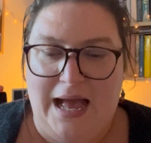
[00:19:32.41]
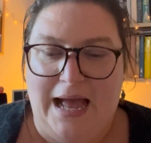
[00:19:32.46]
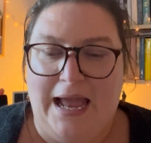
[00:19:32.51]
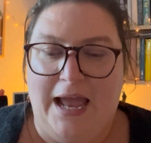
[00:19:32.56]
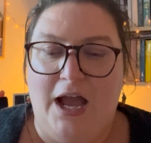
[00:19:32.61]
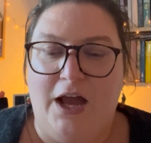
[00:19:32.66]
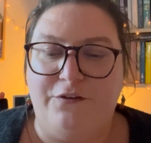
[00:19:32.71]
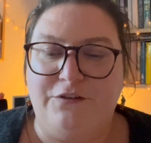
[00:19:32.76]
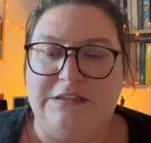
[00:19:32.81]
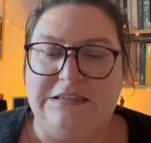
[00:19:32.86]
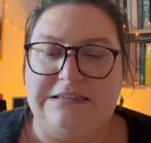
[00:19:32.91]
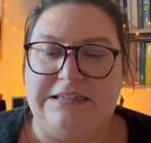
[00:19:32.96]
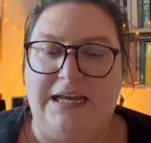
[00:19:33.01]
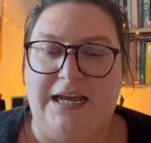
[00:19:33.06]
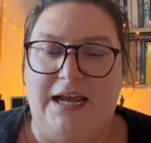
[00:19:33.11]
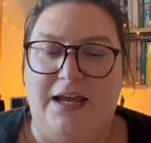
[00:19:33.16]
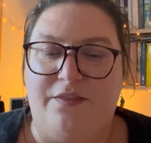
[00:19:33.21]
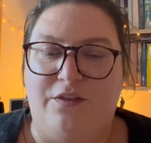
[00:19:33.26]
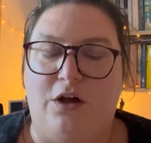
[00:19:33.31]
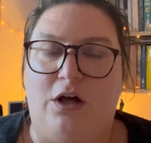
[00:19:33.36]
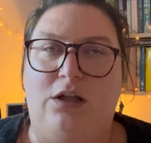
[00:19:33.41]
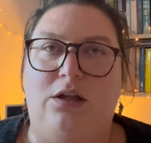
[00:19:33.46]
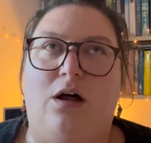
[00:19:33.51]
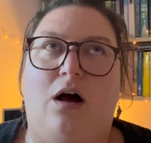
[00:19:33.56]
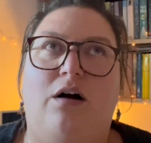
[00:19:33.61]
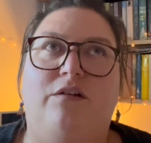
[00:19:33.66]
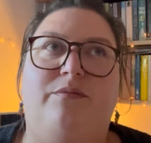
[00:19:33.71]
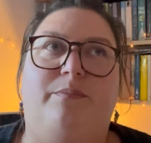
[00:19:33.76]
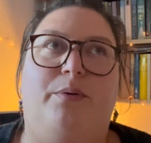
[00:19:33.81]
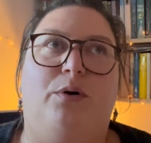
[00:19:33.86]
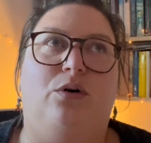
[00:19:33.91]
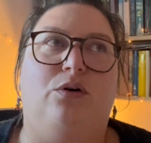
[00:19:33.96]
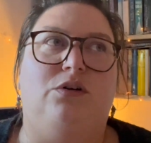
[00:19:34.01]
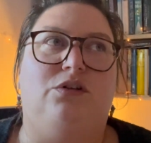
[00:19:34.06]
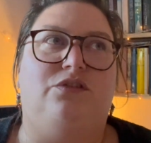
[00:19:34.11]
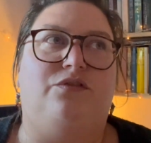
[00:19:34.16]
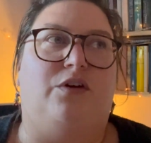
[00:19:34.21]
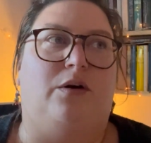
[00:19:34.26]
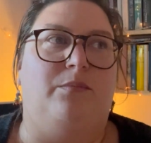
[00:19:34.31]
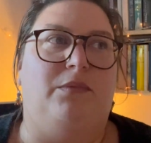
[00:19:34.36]
I have to say that a lot of
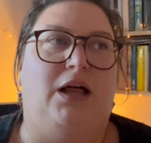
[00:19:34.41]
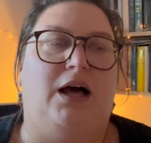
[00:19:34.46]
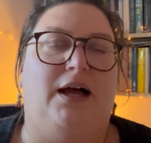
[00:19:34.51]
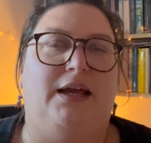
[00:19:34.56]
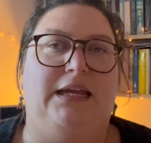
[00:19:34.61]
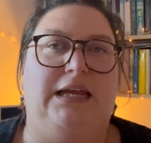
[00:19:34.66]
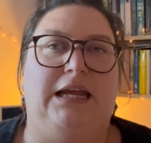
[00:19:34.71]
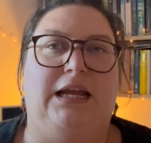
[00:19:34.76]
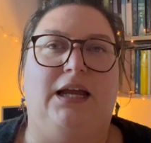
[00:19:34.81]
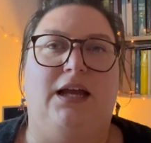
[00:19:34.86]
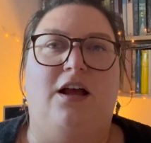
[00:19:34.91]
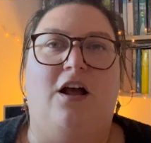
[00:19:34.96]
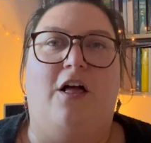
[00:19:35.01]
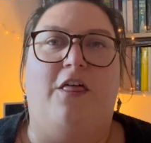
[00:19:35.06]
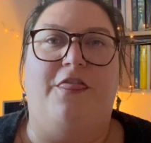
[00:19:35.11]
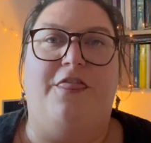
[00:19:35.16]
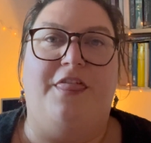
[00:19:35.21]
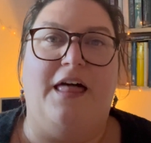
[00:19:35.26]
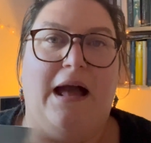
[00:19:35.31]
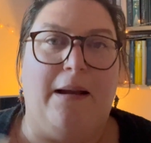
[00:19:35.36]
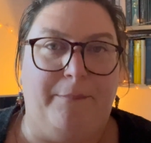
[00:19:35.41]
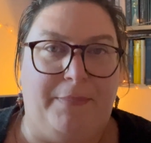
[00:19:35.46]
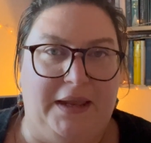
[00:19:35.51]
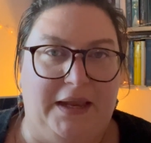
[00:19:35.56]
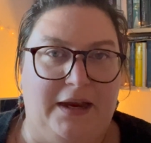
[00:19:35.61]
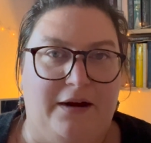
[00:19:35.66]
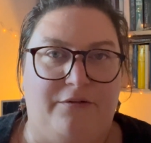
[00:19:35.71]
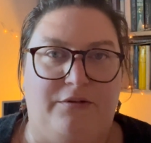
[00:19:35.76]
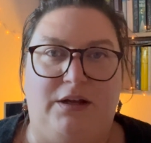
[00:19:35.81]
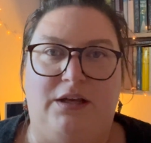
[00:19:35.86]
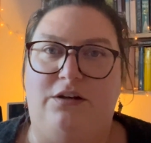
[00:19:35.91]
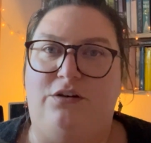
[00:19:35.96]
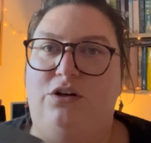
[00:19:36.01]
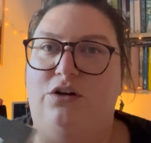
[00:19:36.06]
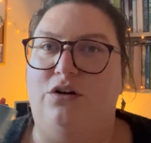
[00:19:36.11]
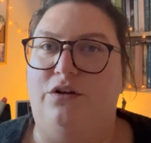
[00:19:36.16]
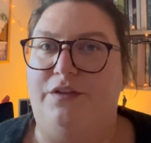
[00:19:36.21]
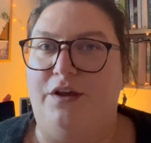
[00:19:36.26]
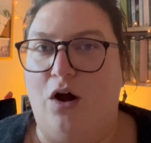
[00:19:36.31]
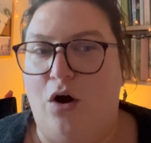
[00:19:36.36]
books from like that period, you
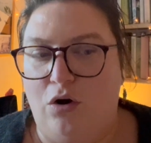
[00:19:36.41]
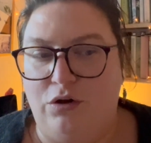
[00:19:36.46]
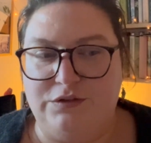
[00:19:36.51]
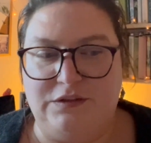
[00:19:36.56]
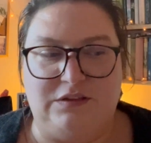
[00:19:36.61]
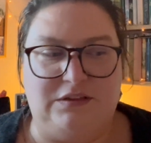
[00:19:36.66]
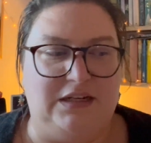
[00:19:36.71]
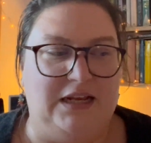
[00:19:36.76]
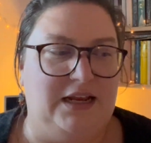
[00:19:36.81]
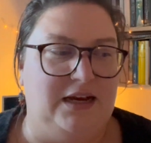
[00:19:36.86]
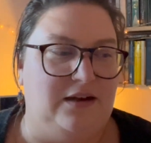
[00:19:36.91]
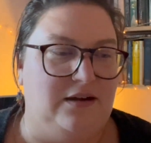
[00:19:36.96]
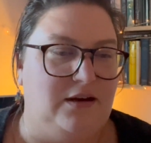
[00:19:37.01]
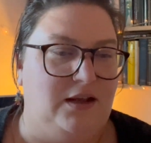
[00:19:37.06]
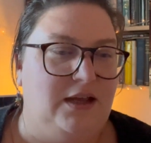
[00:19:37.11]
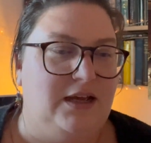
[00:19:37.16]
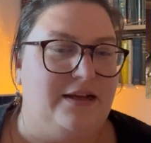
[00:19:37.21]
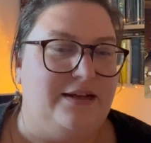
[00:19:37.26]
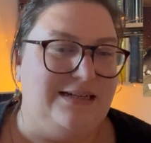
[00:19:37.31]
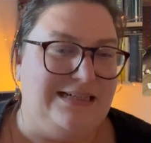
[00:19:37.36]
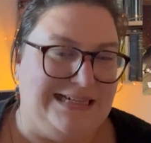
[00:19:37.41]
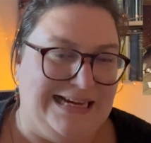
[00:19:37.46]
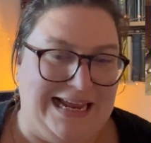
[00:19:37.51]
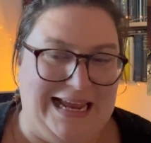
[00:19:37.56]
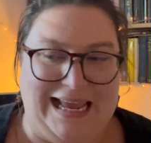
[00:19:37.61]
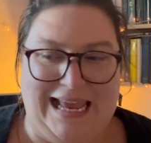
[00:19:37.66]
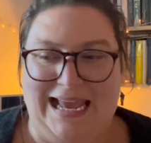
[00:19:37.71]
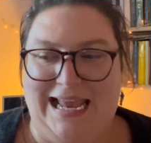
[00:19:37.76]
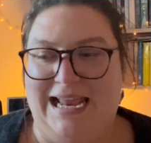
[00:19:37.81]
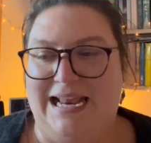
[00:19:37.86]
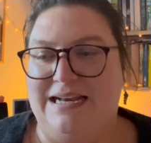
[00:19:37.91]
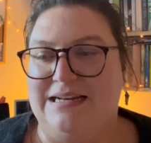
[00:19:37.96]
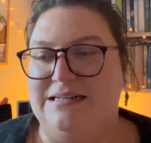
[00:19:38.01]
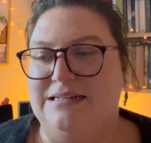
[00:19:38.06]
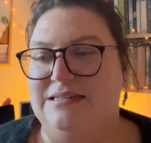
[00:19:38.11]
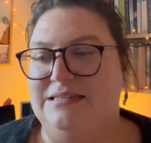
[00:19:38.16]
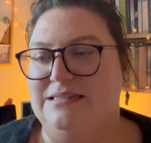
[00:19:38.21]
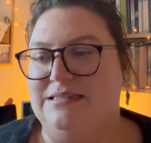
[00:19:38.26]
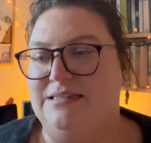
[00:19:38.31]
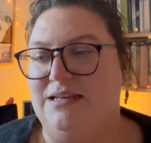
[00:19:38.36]
know, the Austen,
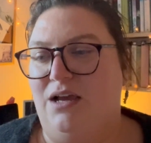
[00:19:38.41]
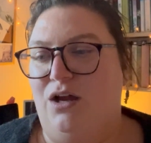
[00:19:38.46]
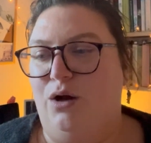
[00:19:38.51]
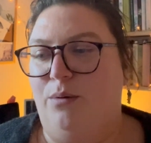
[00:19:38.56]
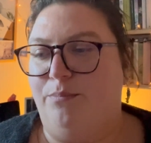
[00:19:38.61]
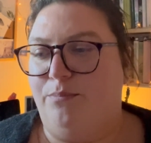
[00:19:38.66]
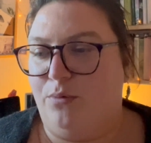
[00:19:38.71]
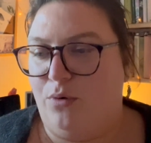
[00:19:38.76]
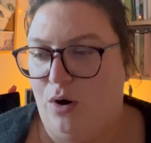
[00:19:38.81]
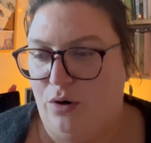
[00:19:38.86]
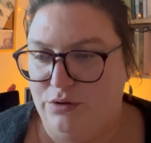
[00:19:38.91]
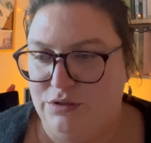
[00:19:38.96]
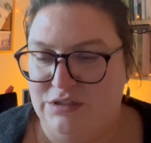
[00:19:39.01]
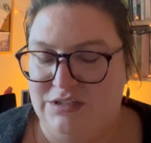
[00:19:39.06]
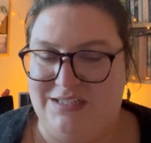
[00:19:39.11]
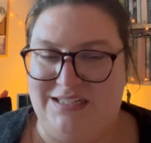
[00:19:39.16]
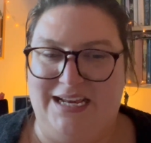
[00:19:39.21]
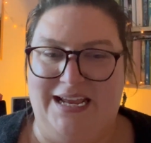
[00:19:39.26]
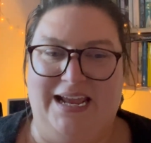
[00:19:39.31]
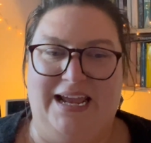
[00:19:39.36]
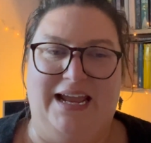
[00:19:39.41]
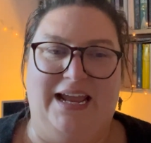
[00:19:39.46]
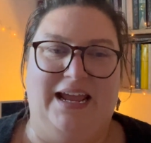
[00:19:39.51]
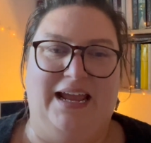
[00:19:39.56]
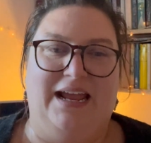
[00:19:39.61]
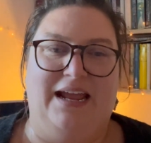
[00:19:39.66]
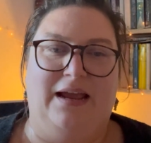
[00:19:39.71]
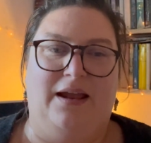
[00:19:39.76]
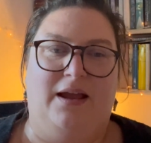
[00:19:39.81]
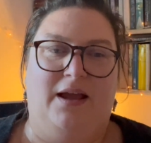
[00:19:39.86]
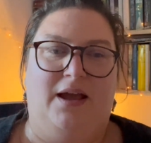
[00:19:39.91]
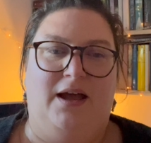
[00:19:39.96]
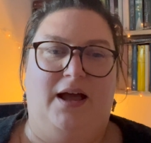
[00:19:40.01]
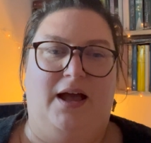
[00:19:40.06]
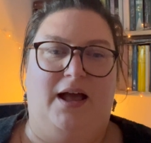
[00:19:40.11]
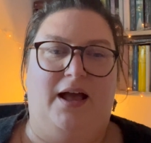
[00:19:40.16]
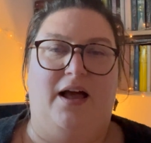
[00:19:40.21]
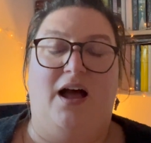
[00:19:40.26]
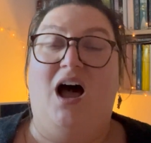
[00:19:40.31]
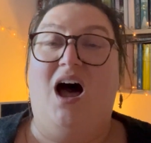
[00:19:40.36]
Dickens, Brontë,
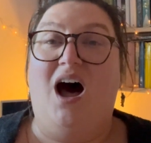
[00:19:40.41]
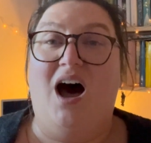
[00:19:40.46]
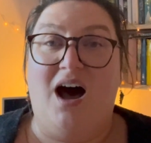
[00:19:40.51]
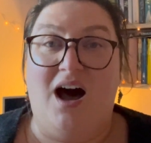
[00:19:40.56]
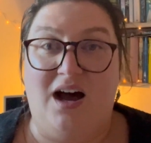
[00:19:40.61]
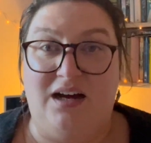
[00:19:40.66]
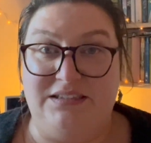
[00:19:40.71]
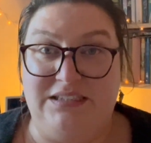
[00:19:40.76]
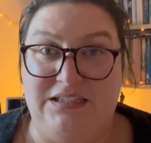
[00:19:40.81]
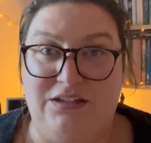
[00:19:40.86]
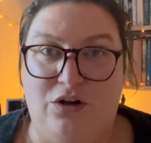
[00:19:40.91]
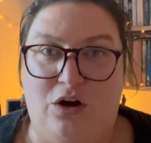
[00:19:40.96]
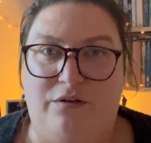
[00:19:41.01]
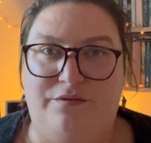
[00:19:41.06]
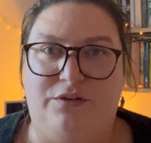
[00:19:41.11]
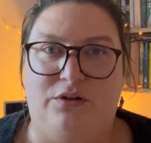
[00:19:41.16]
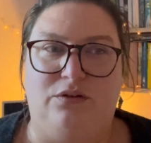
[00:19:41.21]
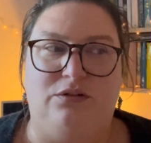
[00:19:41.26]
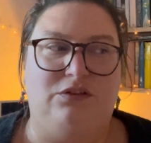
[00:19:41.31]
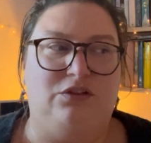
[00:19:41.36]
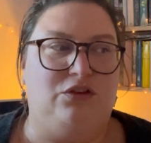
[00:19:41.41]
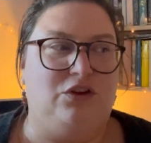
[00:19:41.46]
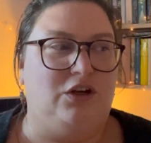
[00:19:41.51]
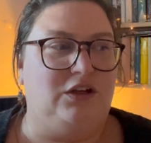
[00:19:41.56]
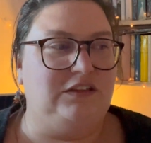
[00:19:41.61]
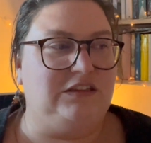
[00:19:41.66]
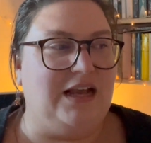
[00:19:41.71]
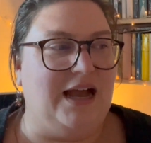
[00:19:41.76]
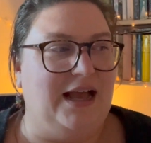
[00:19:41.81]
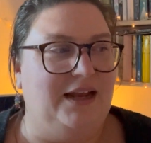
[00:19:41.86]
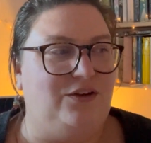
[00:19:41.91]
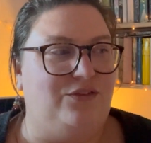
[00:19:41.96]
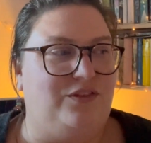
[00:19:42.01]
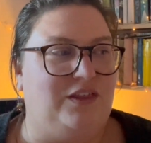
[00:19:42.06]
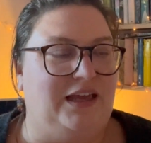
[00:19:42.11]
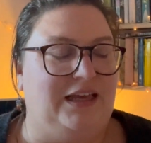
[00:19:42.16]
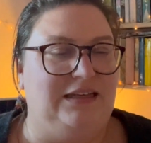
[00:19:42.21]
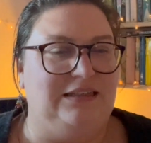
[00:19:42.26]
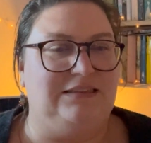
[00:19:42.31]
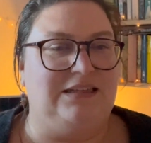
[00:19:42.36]
Hardy novels, those kind of
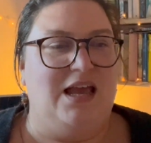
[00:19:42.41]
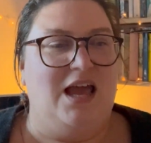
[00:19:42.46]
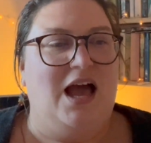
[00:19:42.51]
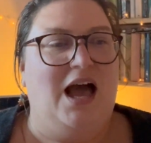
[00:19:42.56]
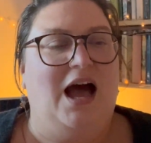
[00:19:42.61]
things,